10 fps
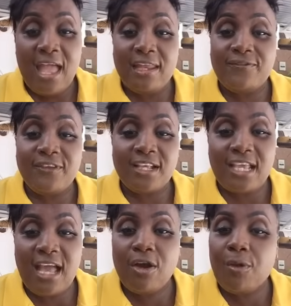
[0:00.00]
And if you
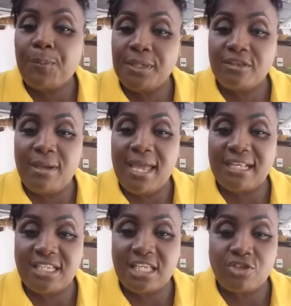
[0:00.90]
can go, please buy
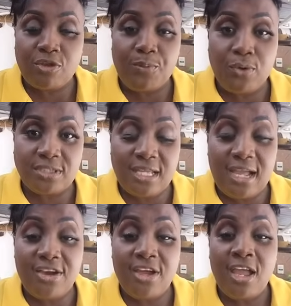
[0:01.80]
a ticket, support
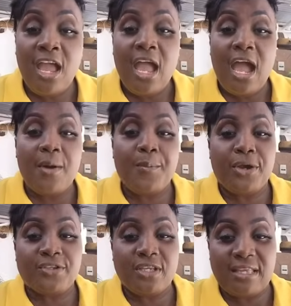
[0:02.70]
her, and
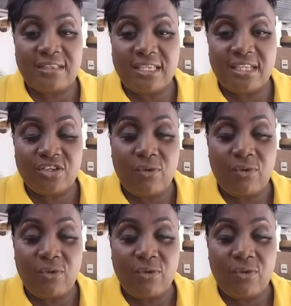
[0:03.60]
purchase a ticket.